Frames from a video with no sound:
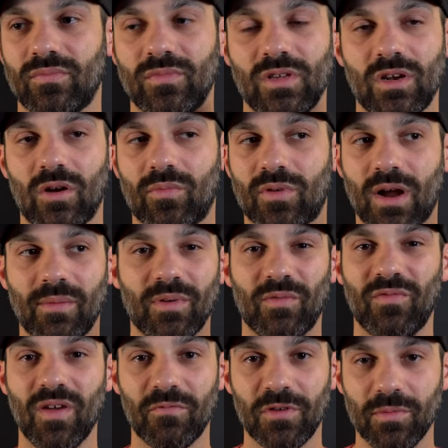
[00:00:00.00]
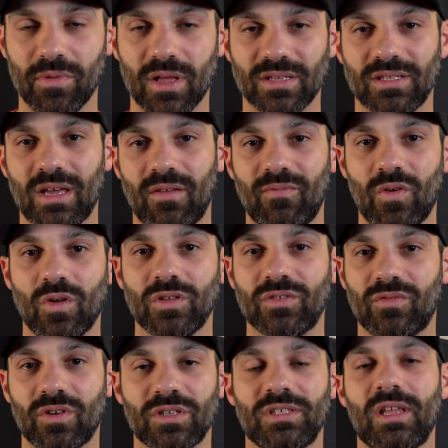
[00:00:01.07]
you know, probably 50 plus headphones
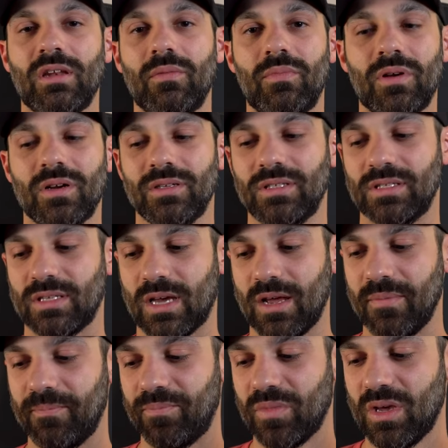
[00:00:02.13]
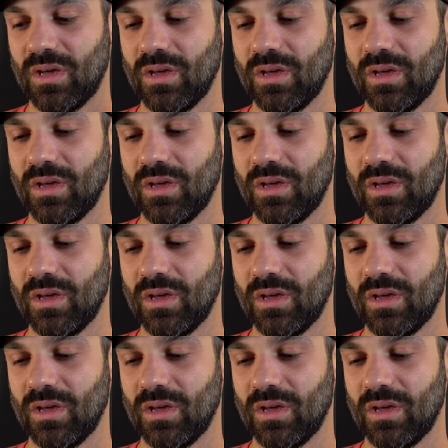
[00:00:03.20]
for extended periods of time,